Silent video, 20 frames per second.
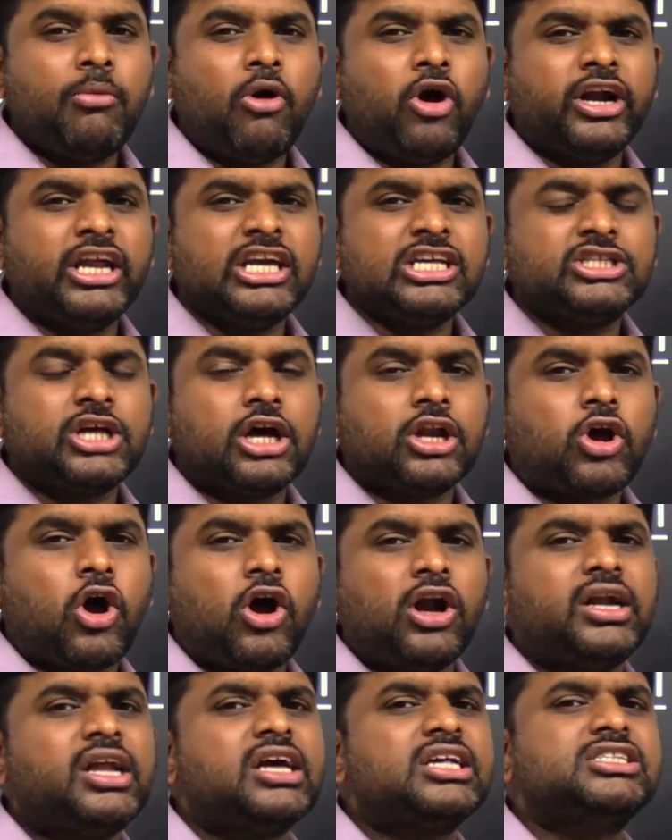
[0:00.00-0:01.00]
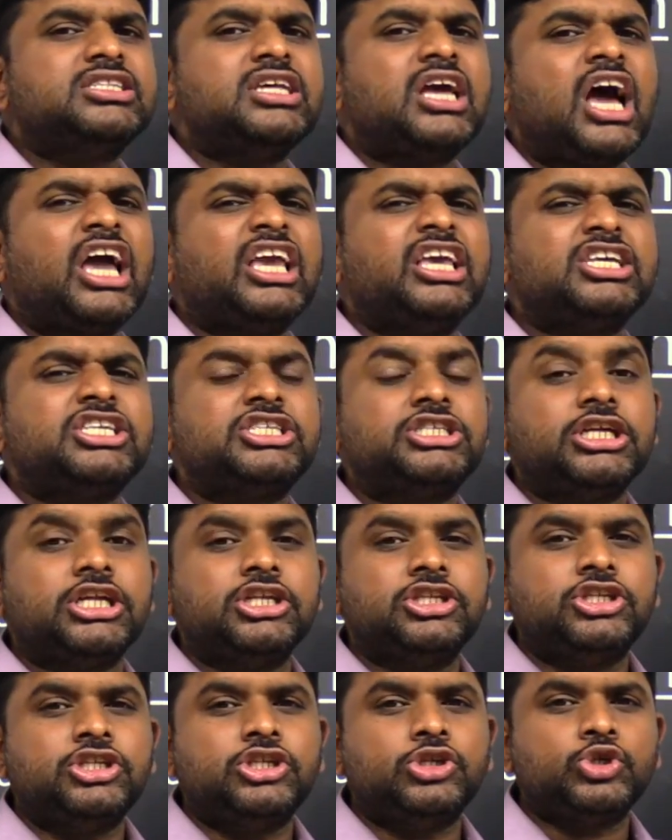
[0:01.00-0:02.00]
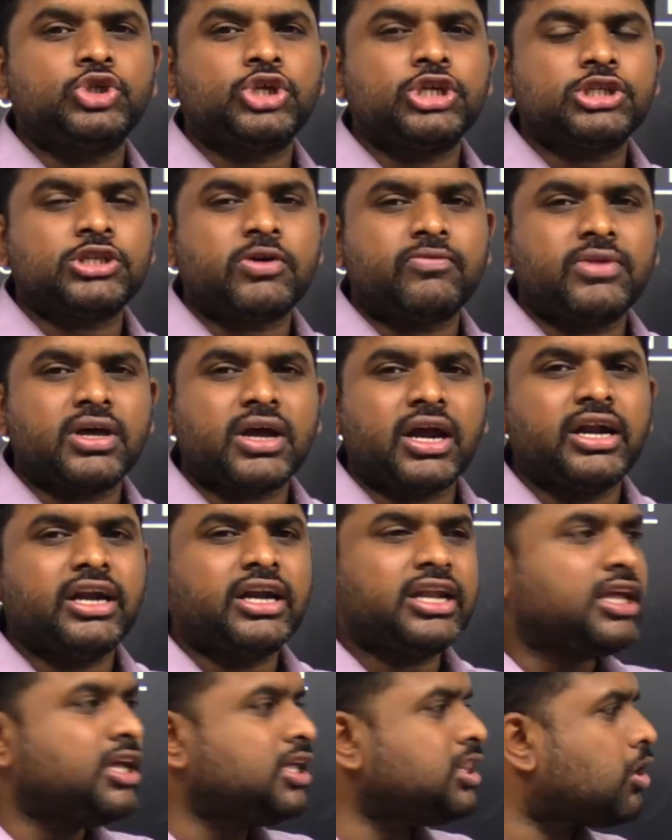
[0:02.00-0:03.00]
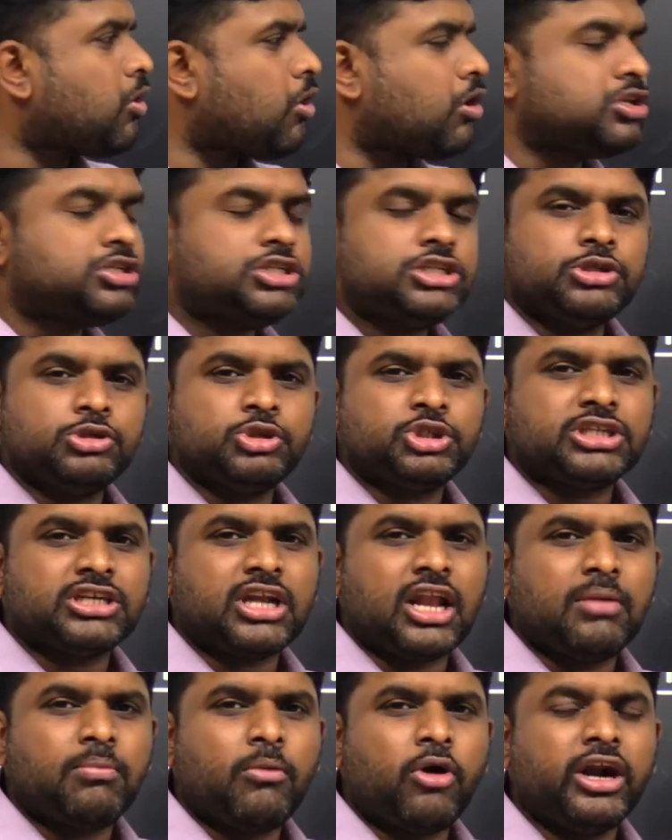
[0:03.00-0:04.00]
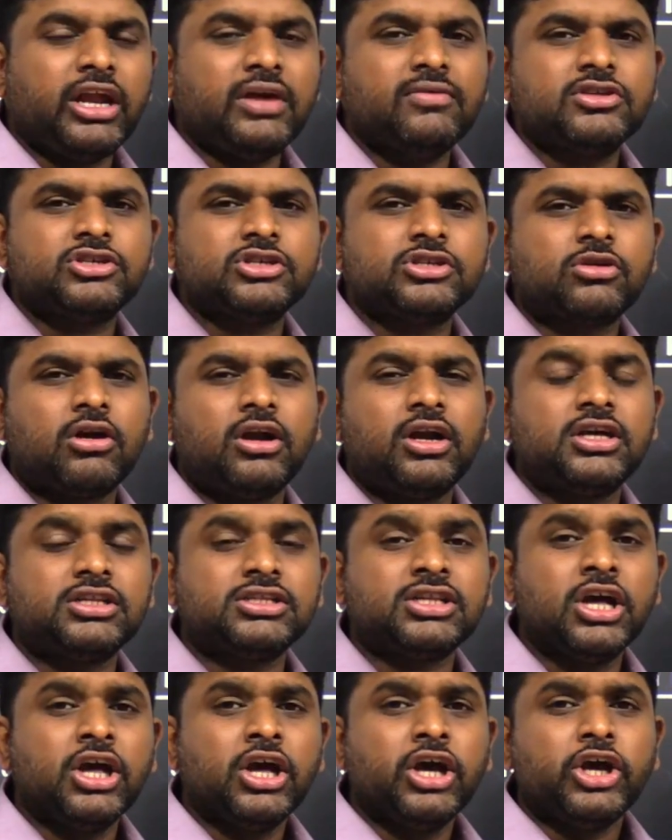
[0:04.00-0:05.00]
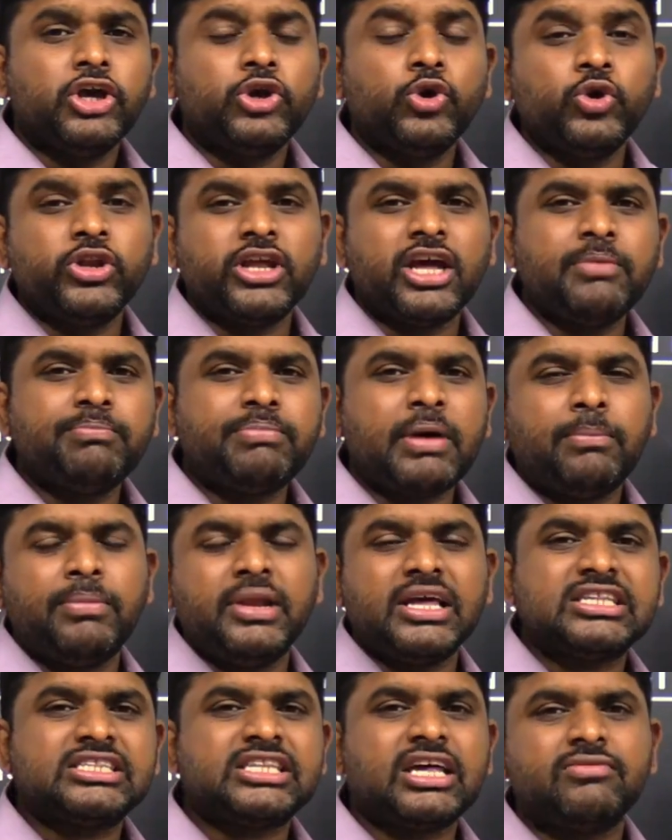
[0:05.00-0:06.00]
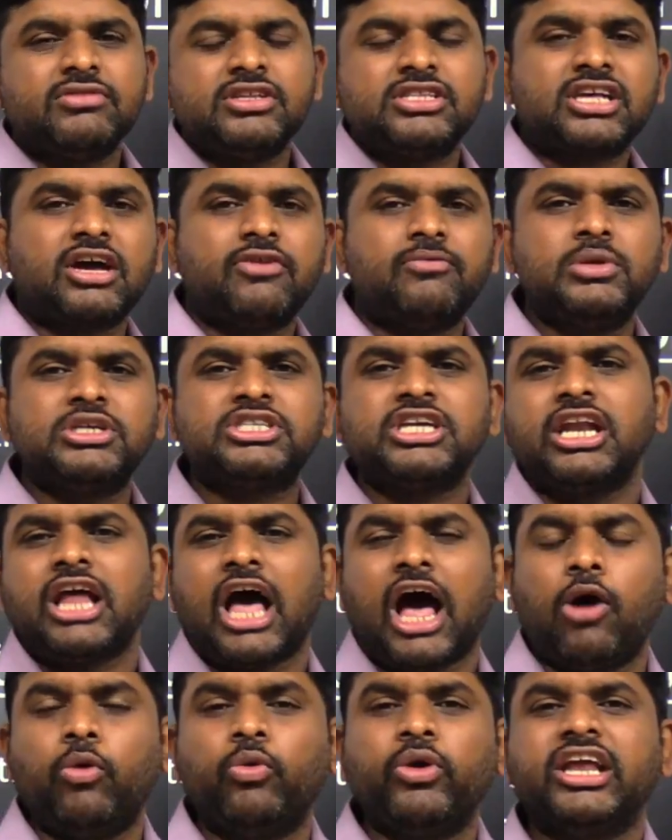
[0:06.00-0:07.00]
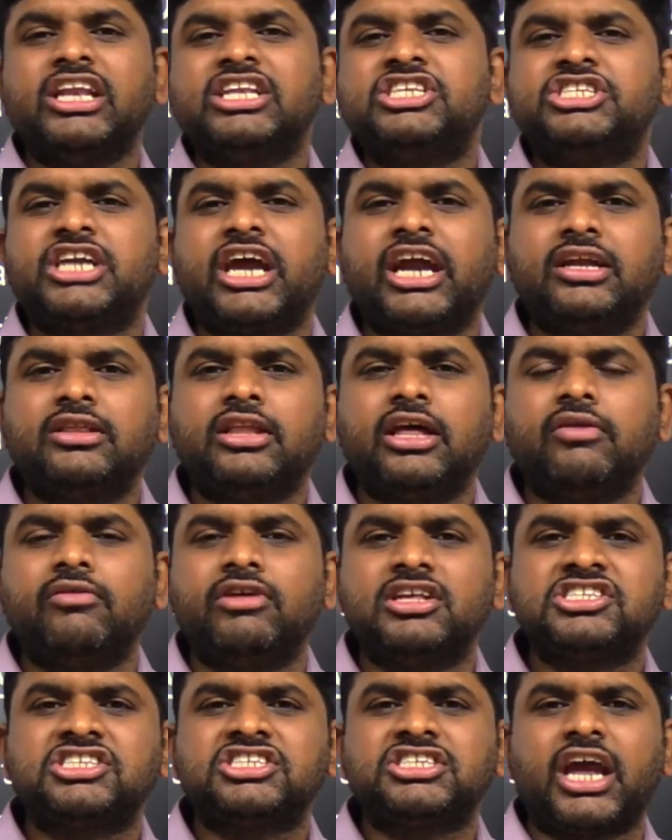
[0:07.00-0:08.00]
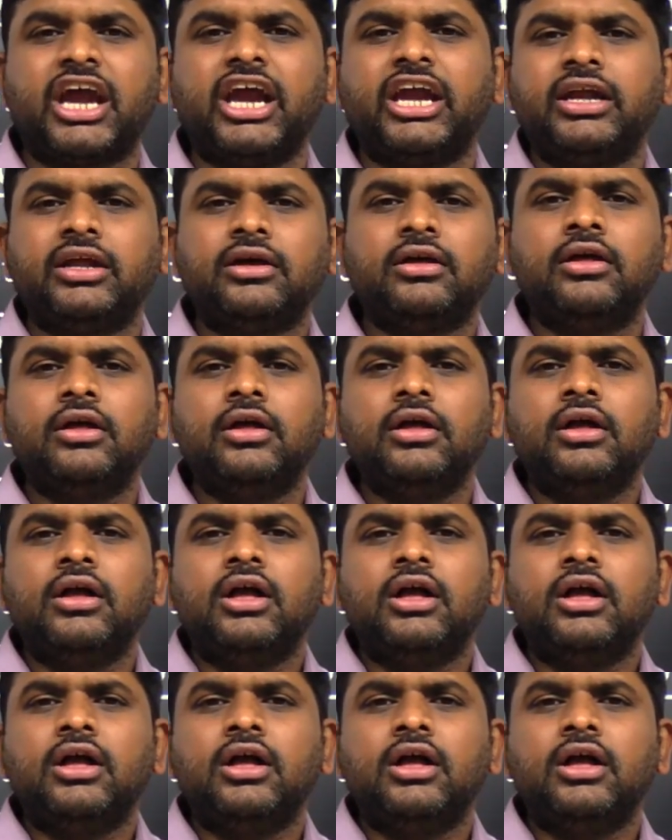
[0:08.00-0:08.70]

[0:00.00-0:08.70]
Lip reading: bodies are called as the highest institutions of the country, the constitutional body which is called as Union Public Service Commission. How in state there is state,